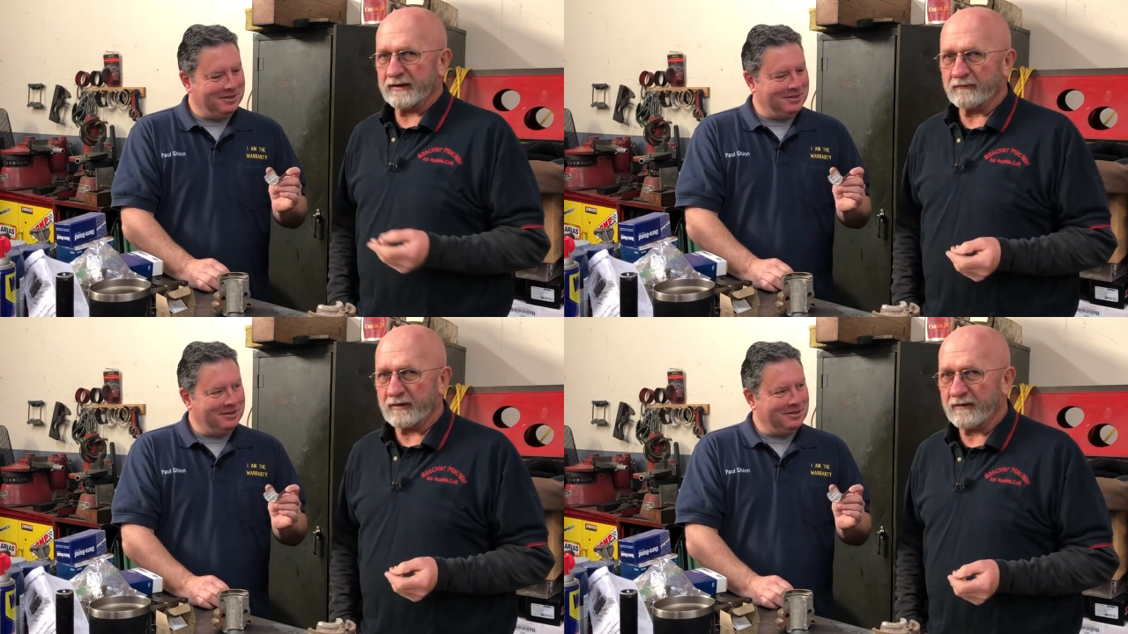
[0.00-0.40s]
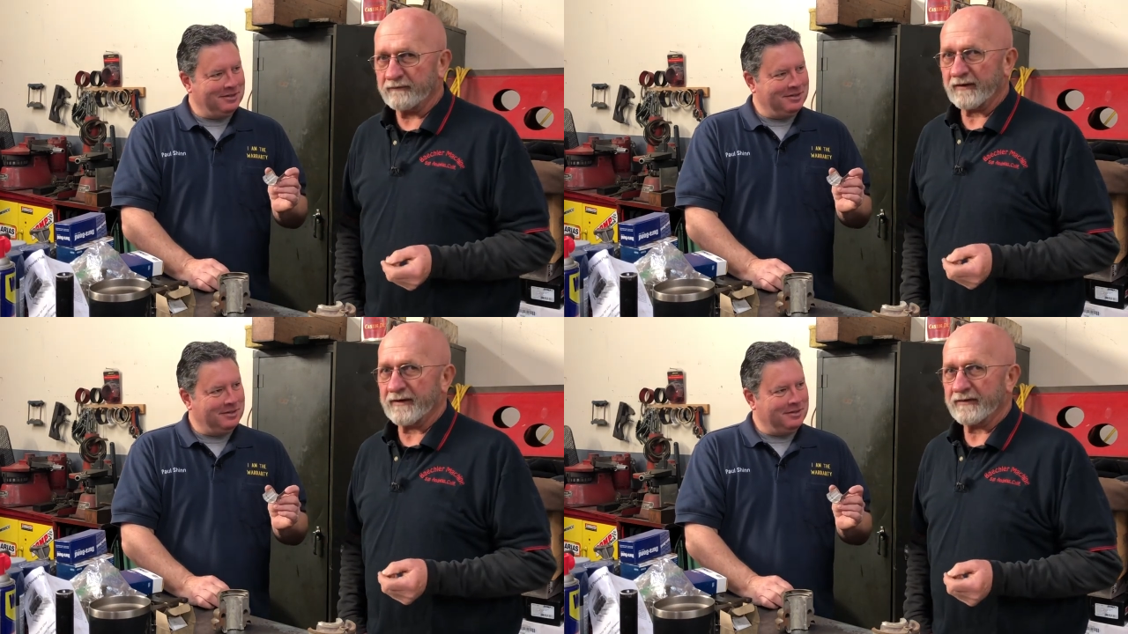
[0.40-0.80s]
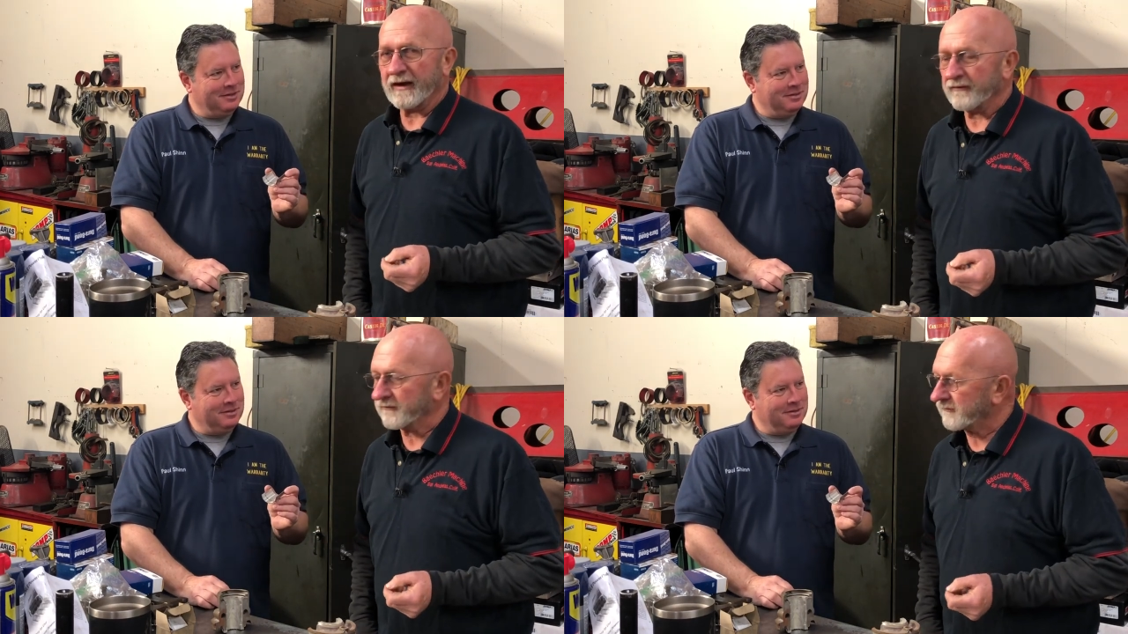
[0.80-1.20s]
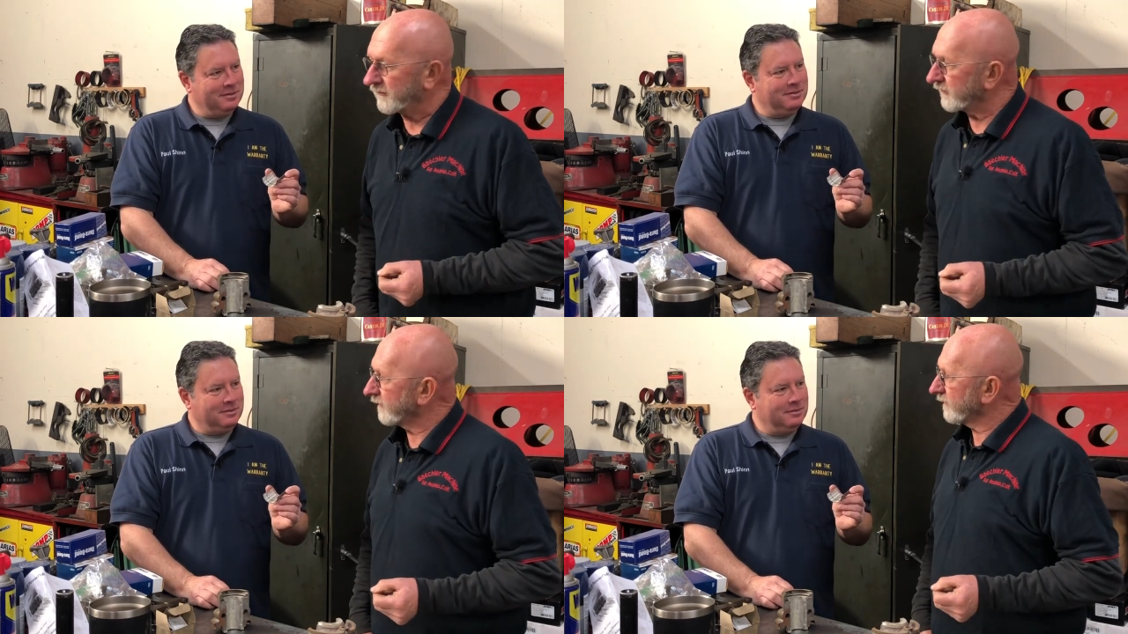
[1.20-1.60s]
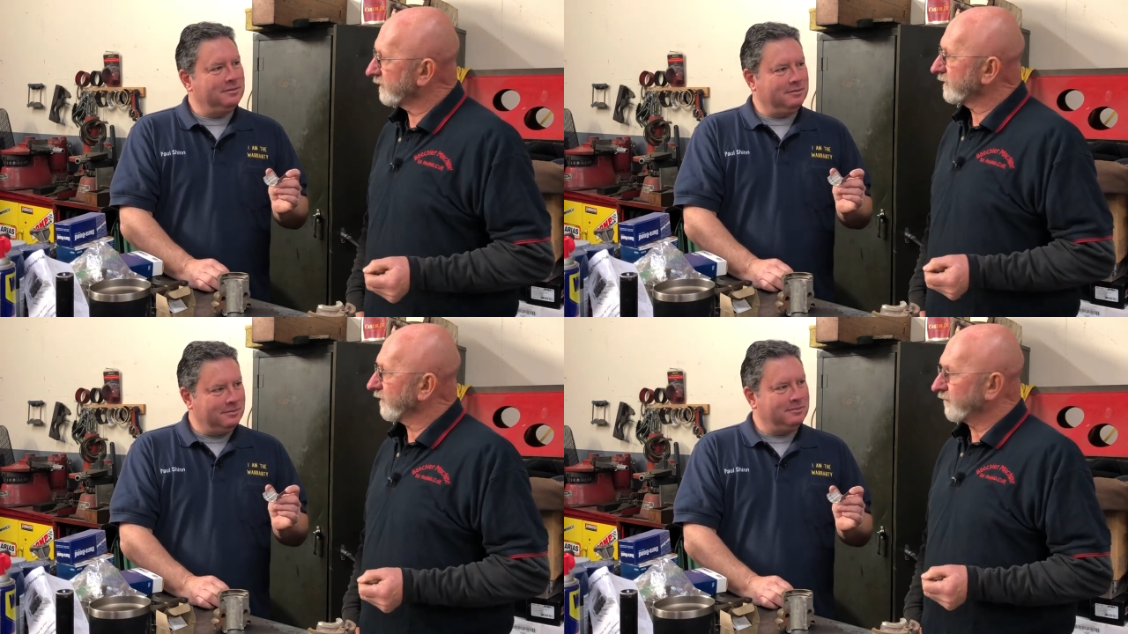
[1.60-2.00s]
Speaker 1: around five thousandths
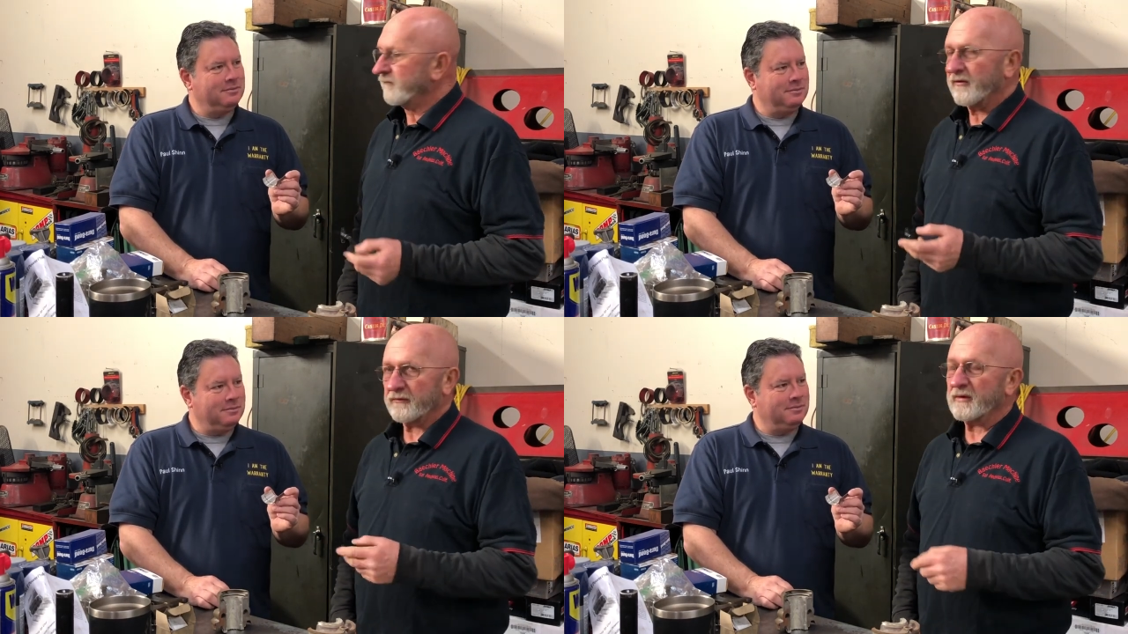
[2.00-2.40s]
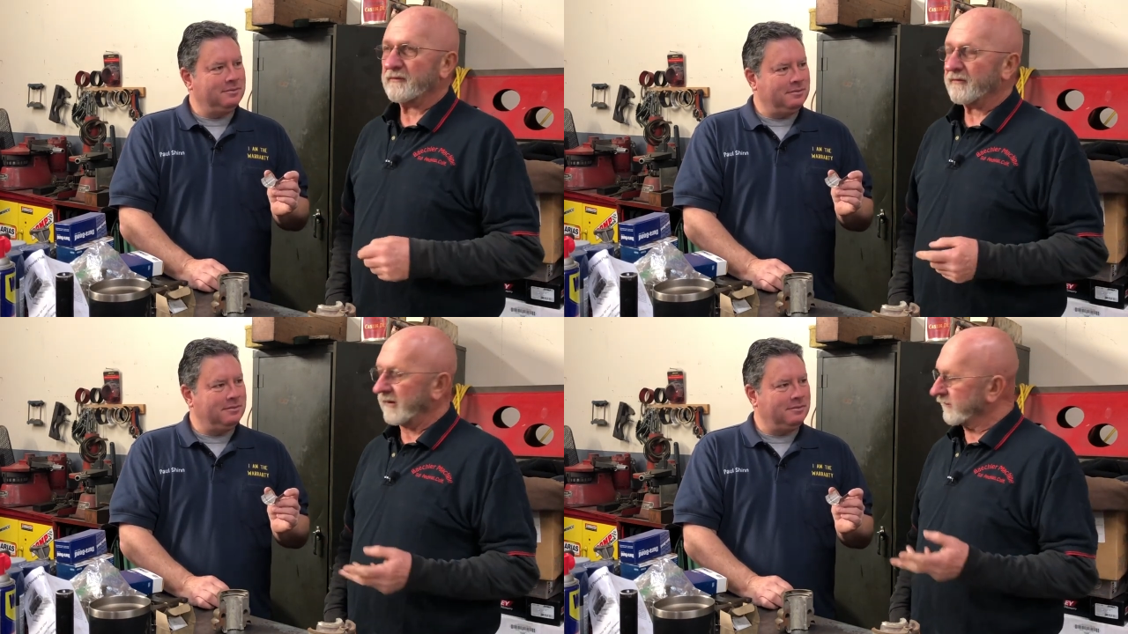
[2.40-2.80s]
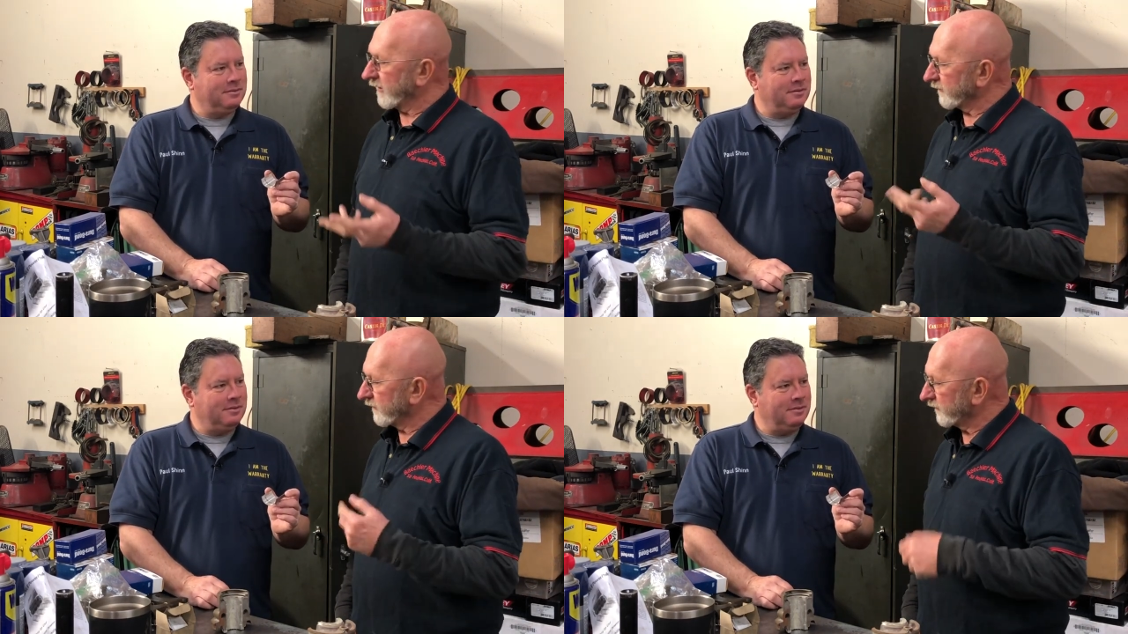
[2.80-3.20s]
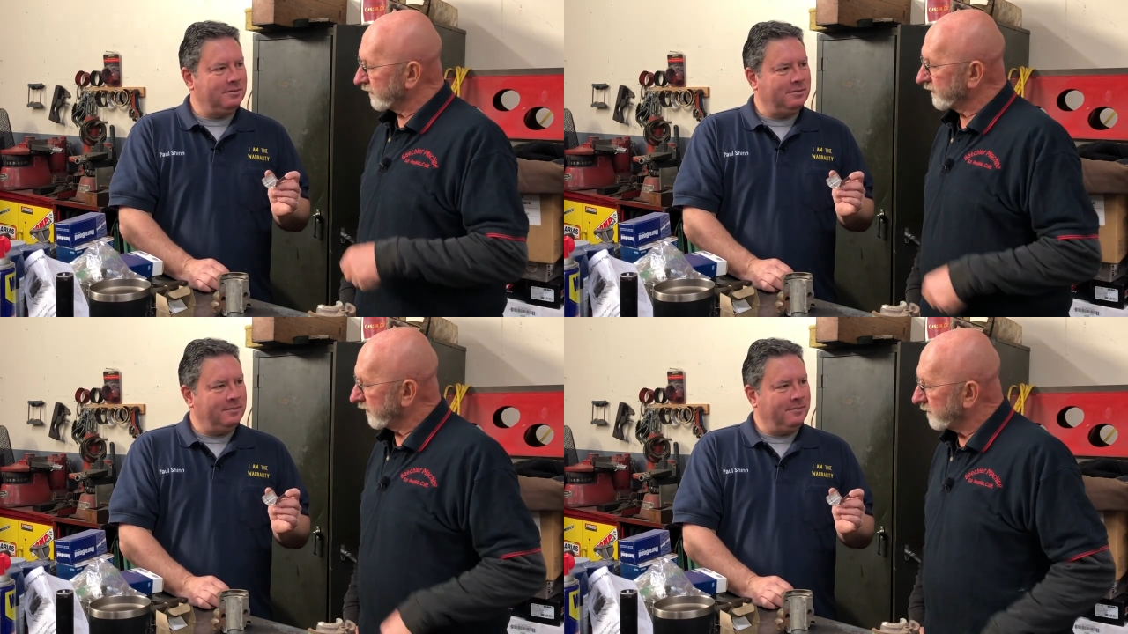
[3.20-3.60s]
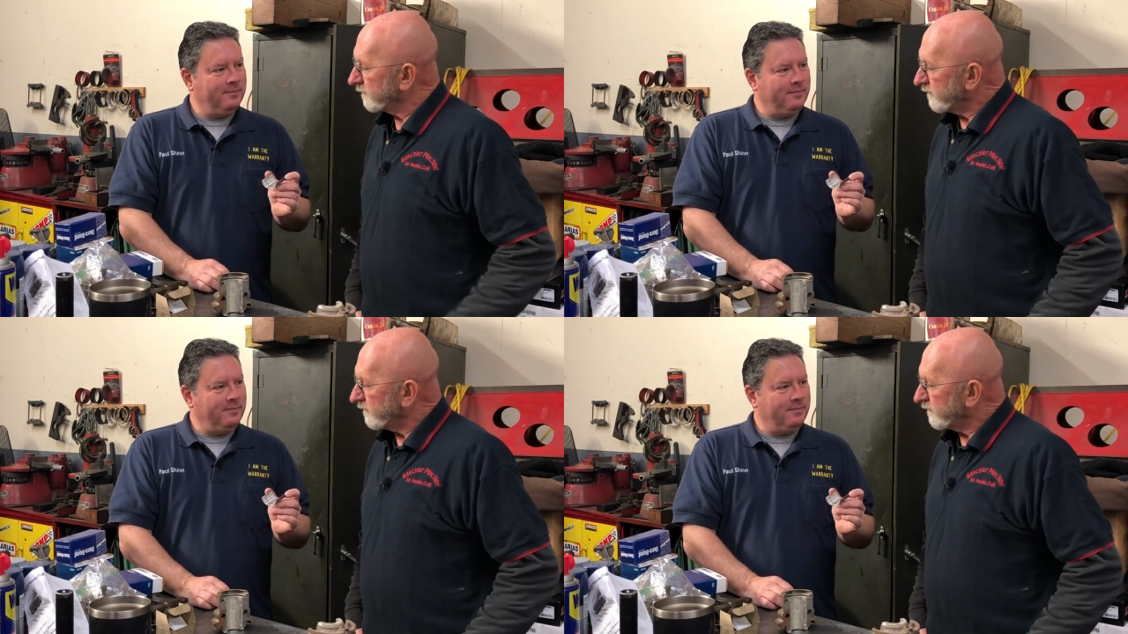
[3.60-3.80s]
three to five thousandths or so.